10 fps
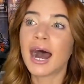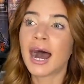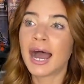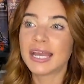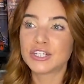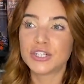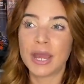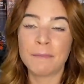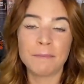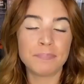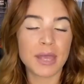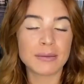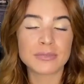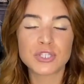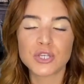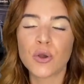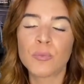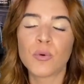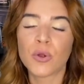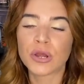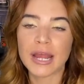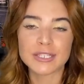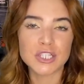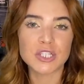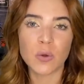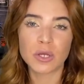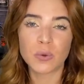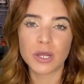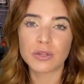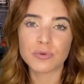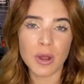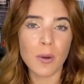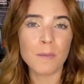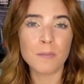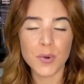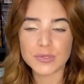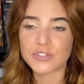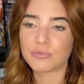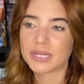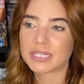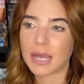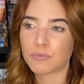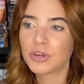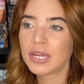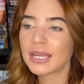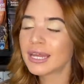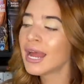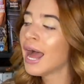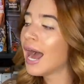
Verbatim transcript: I am I'm so bored and so annoyed throughout most of my time reading it.